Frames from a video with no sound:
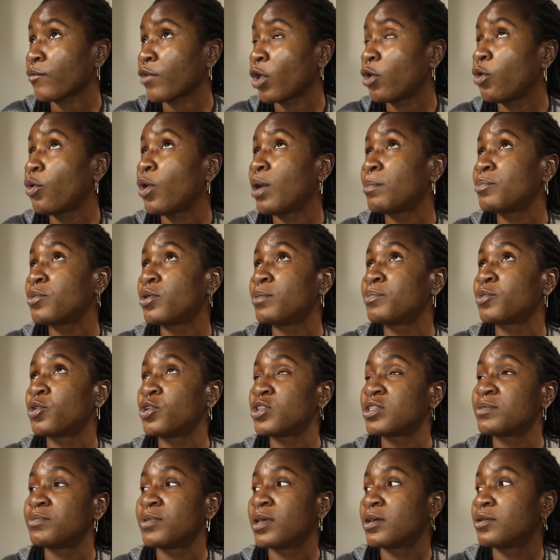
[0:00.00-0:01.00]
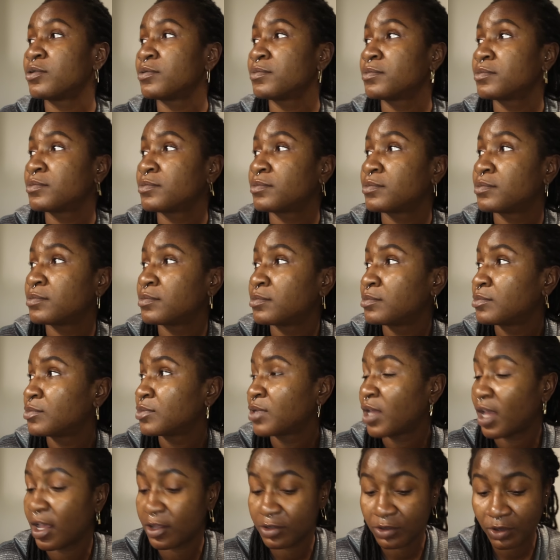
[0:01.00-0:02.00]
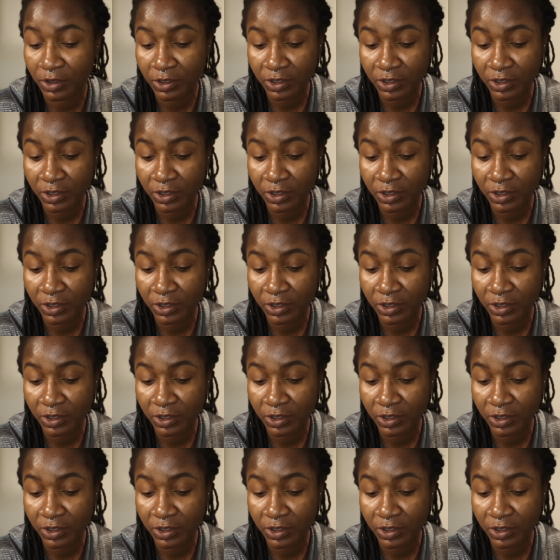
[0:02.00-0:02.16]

going to be at home.